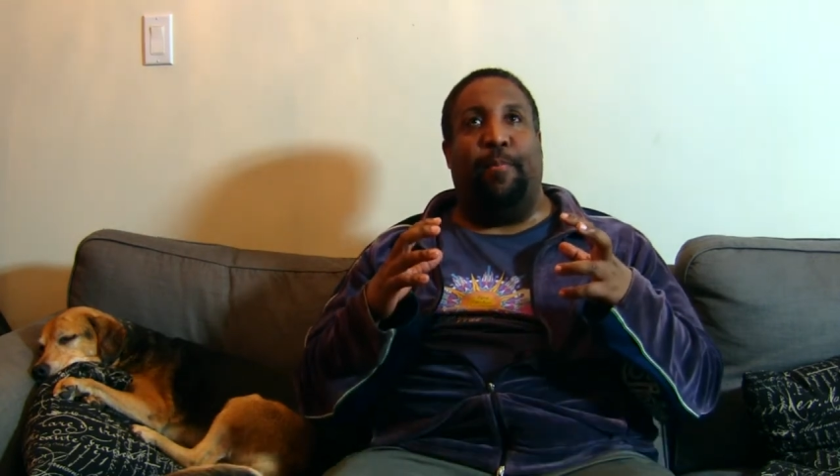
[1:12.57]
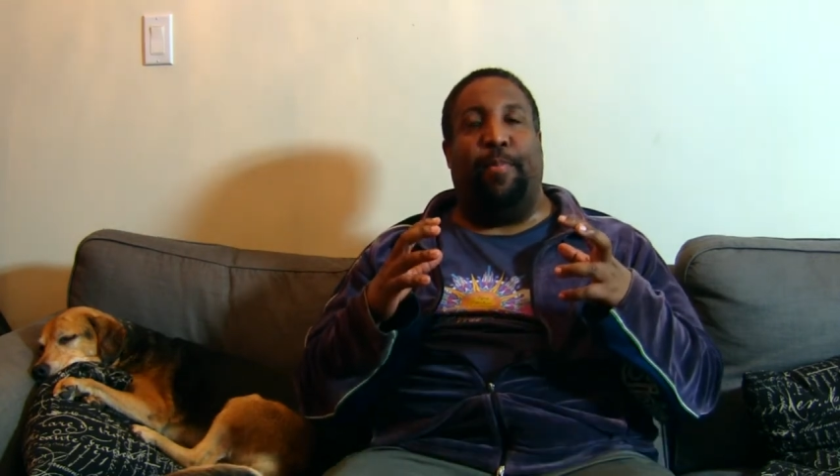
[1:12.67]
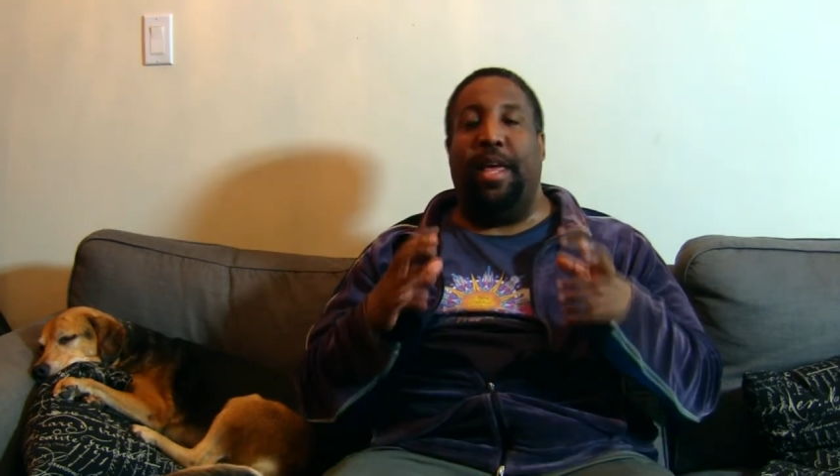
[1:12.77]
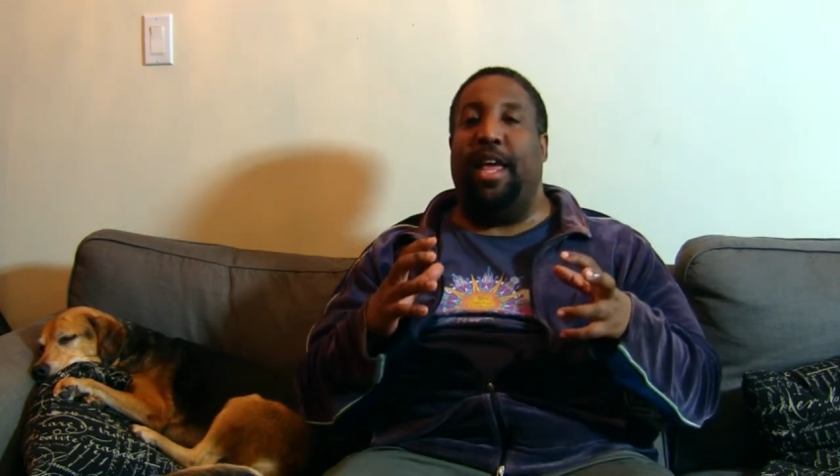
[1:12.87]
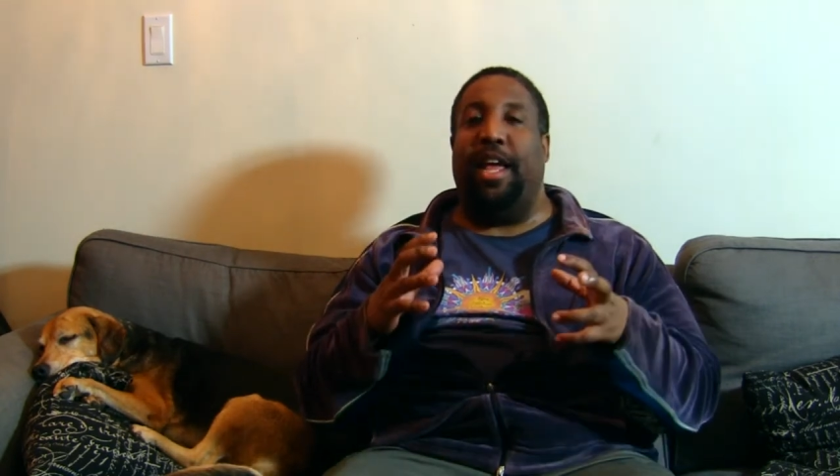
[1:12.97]

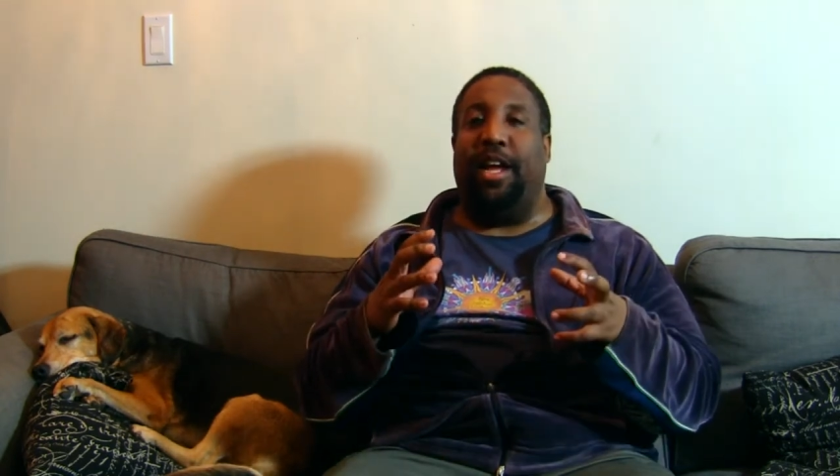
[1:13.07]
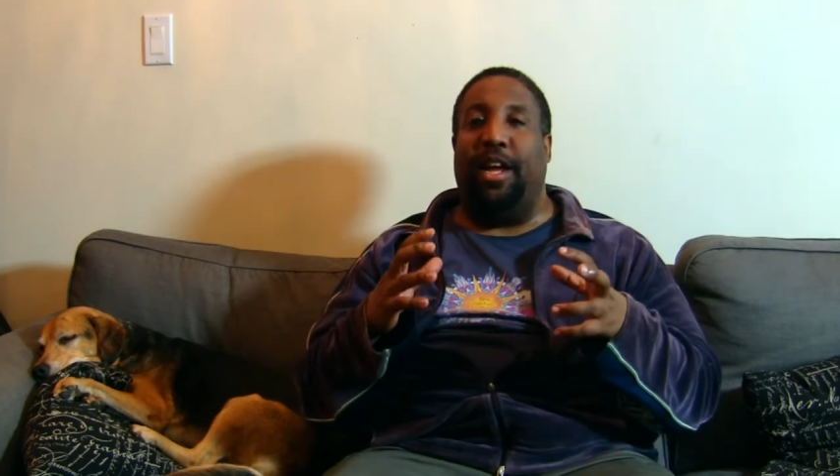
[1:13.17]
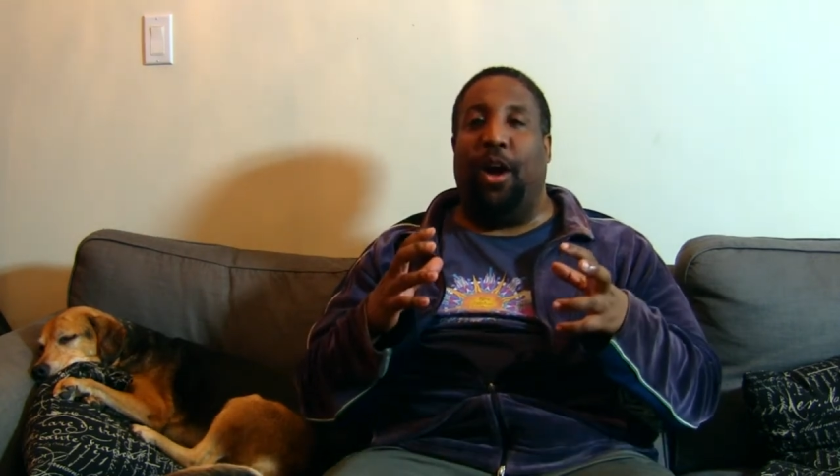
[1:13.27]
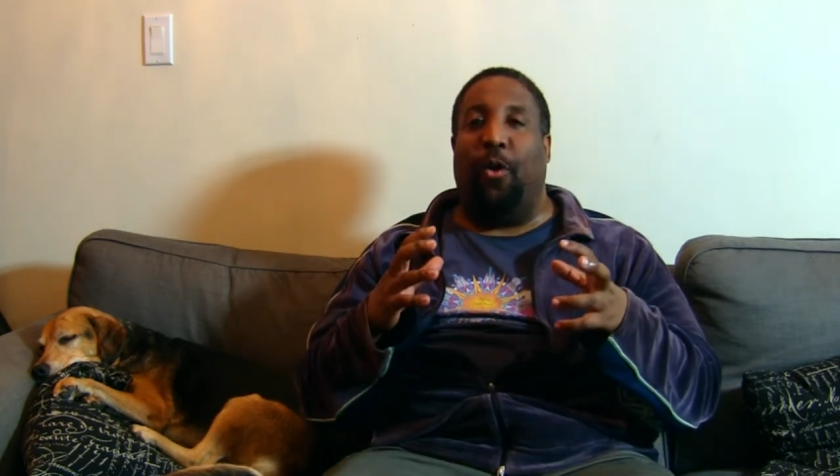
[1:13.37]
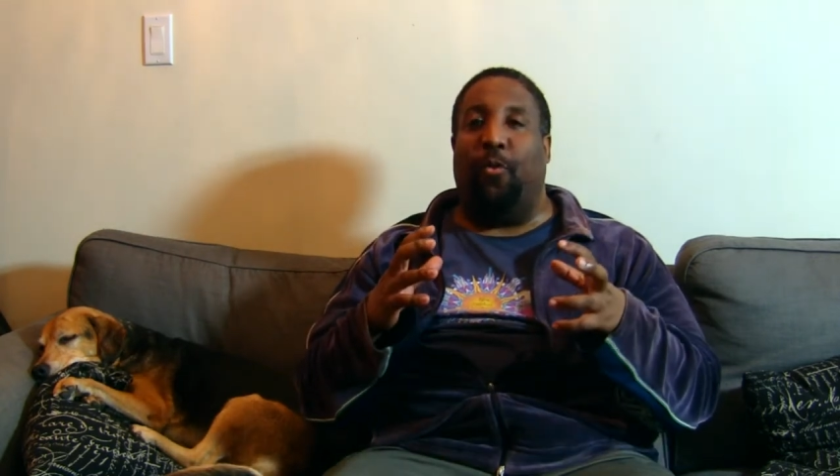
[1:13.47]

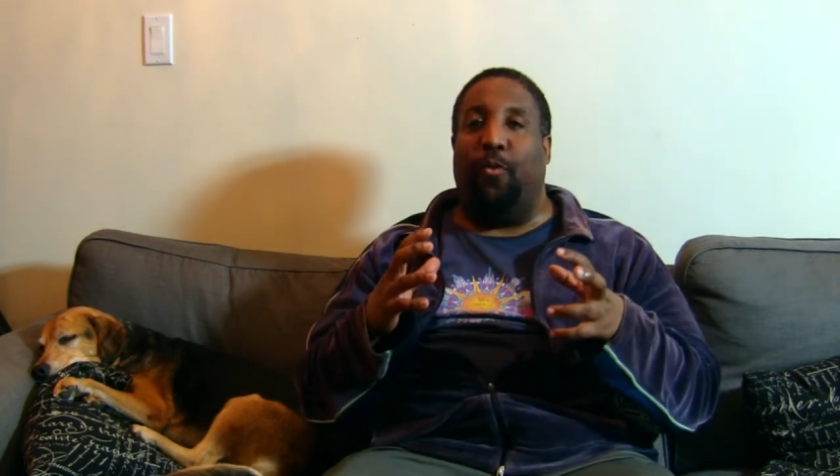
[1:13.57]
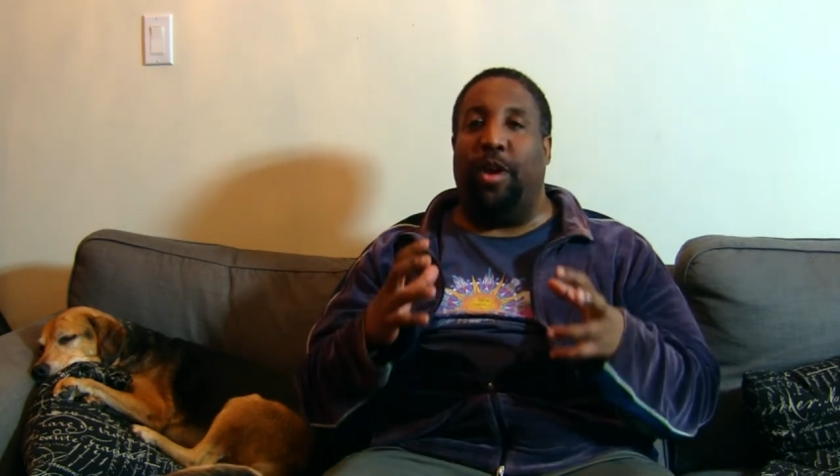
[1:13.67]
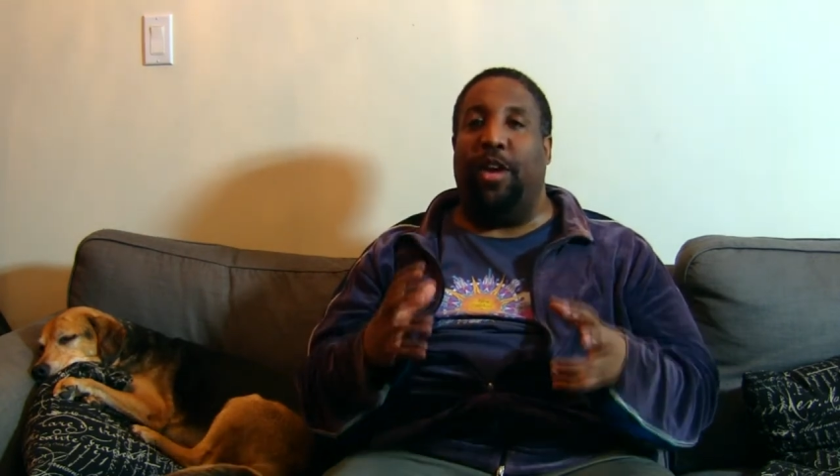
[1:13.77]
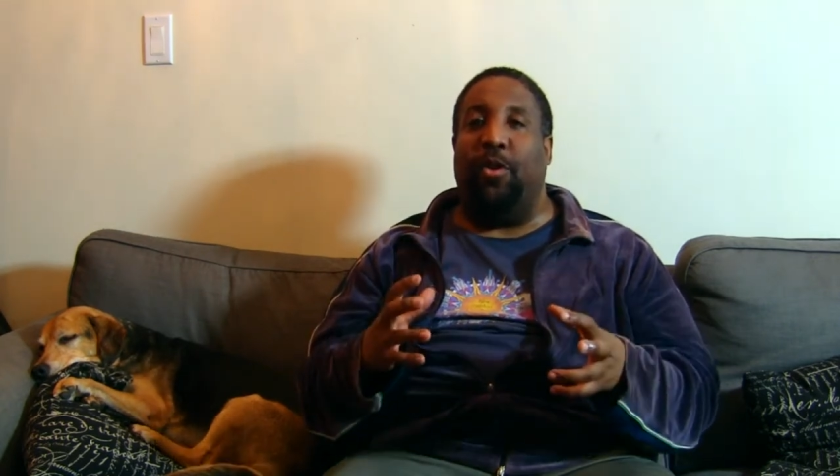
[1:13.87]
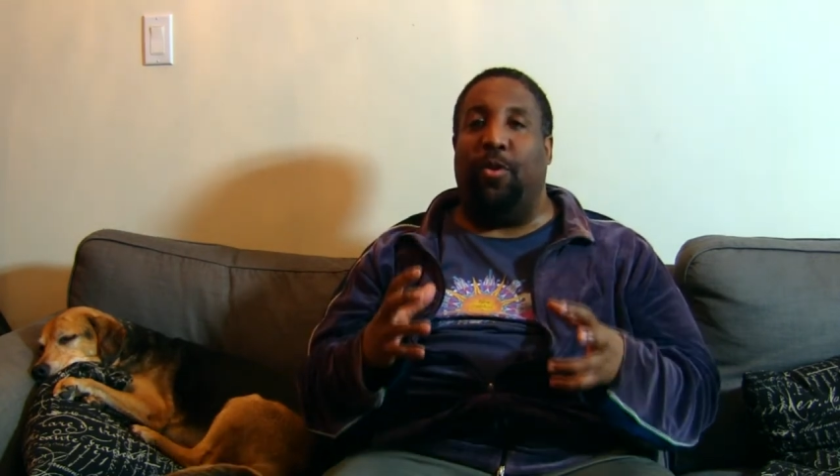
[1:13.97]
being a
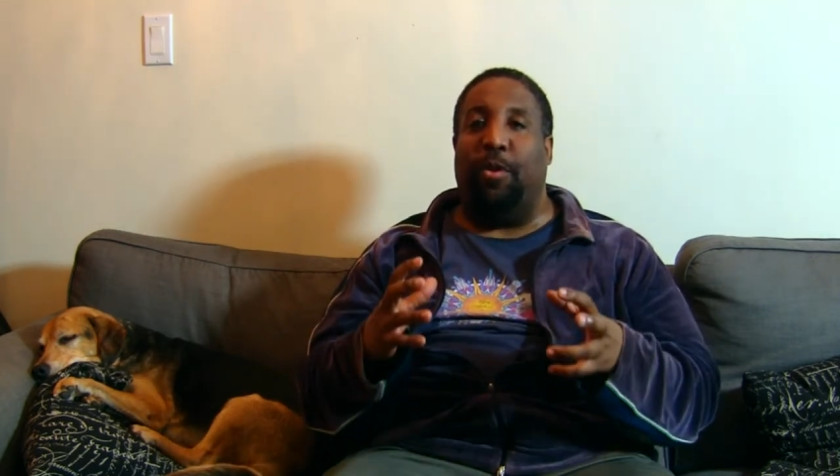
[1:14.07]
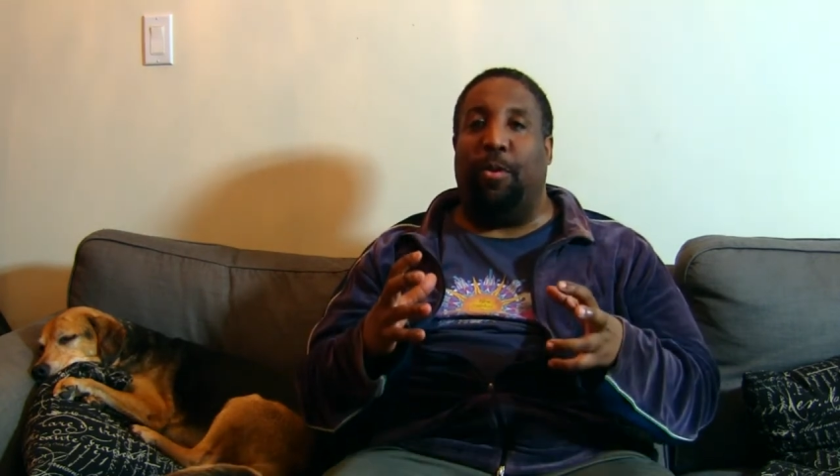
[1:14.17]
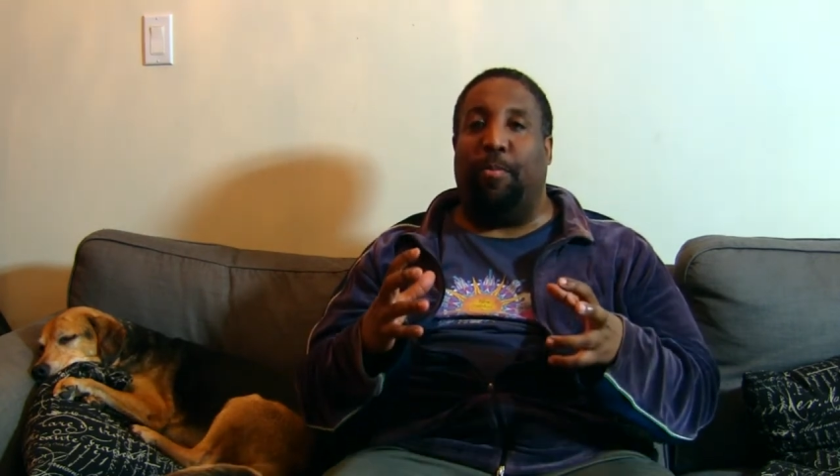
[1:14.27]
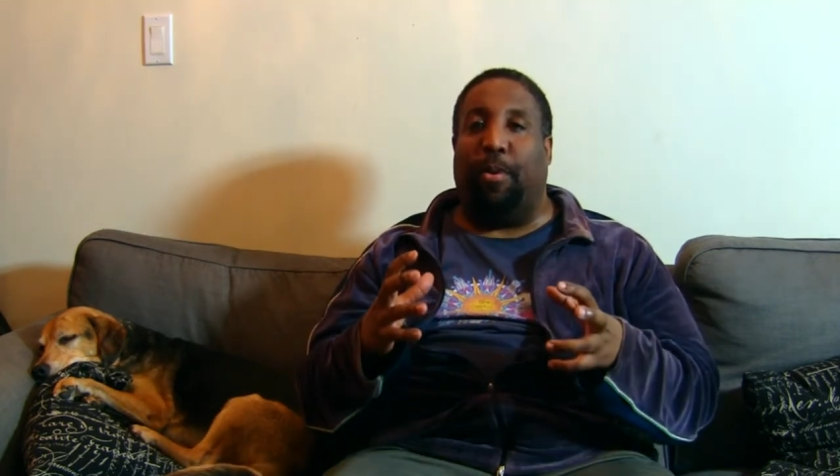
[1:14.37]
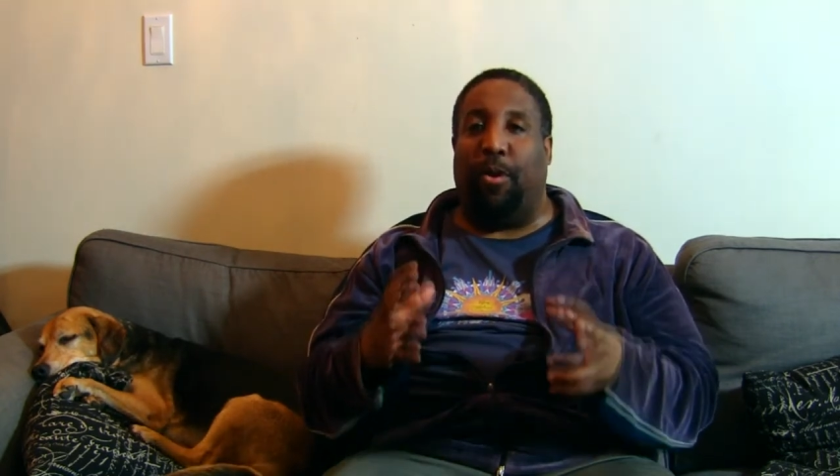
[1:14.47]
real
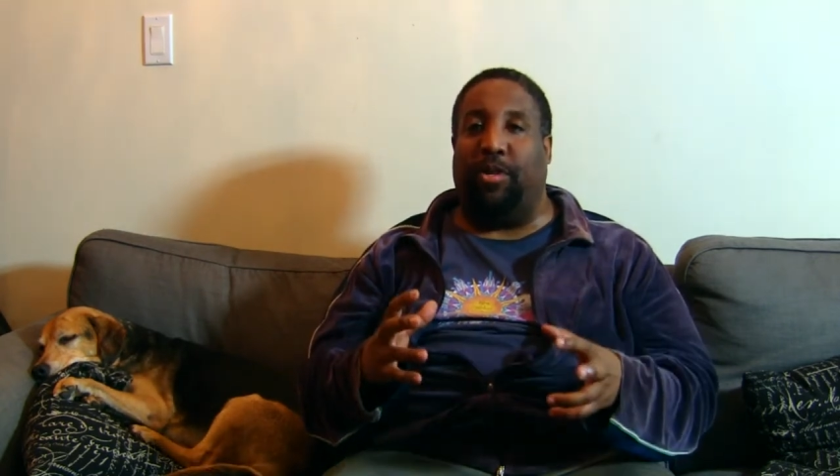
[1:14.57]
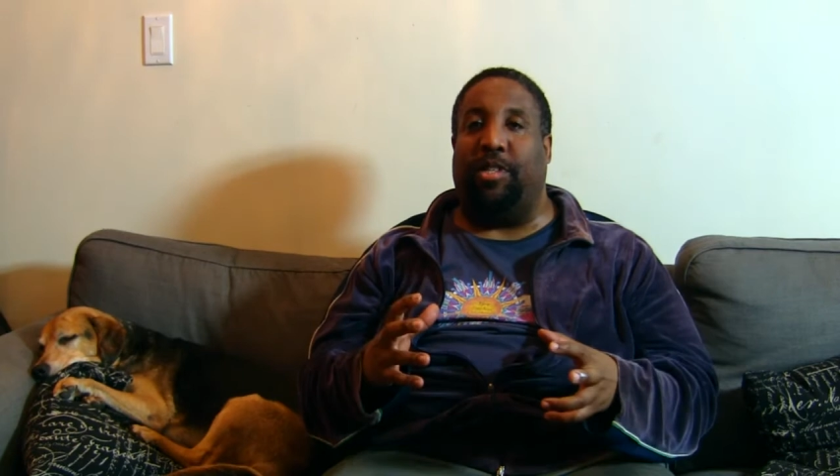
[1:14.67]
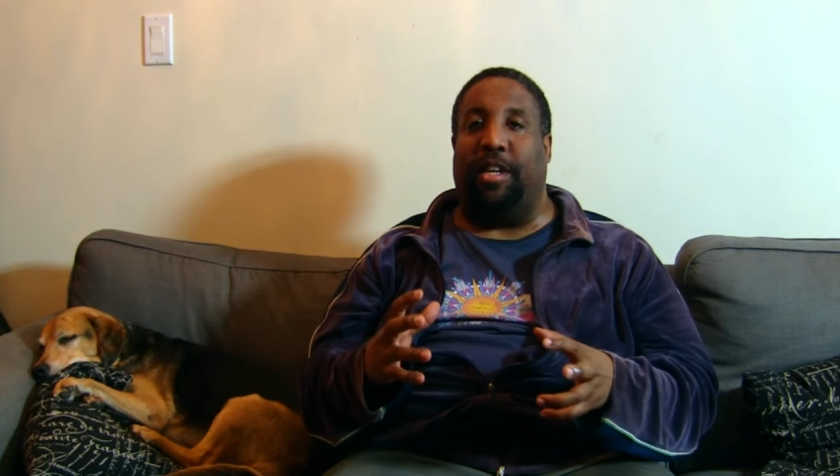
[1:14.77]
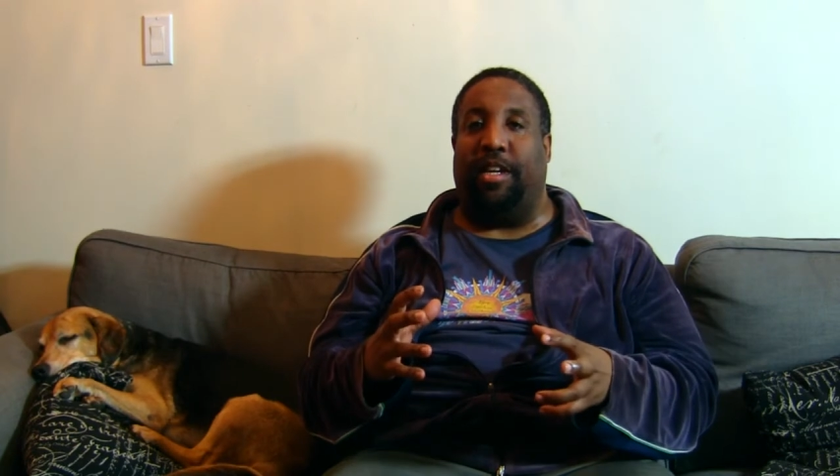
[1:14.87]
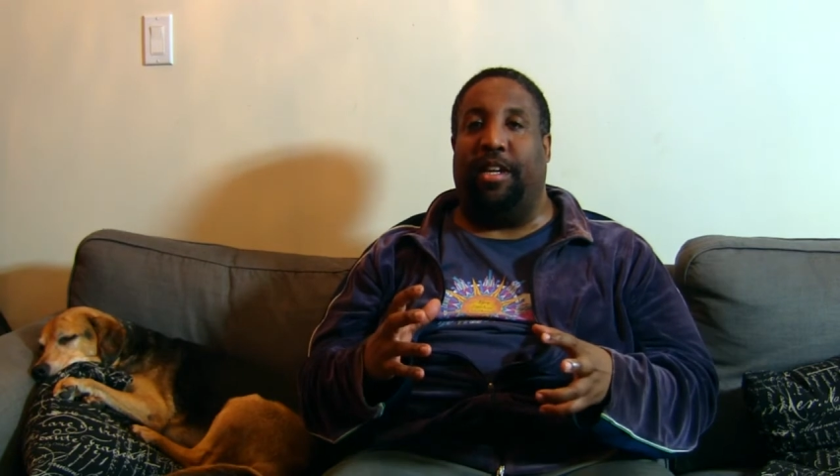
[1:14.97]

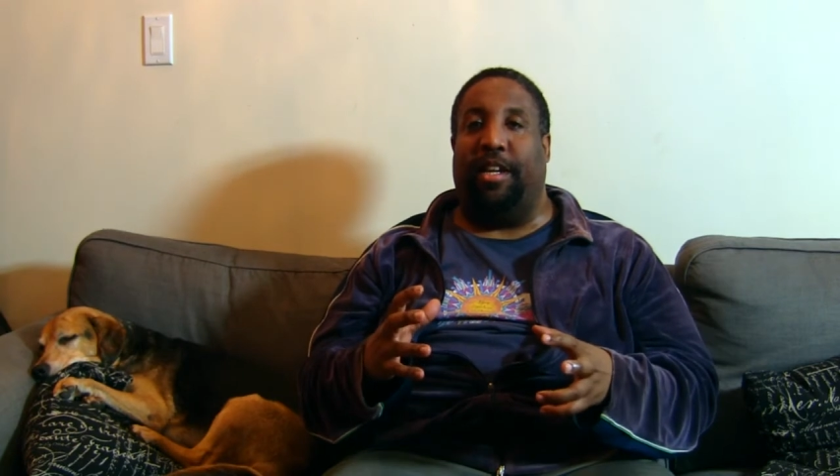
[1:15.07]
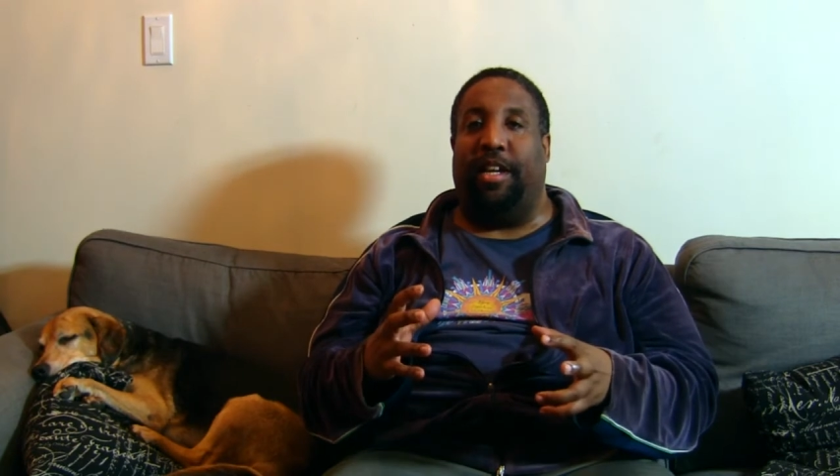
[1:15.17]
person.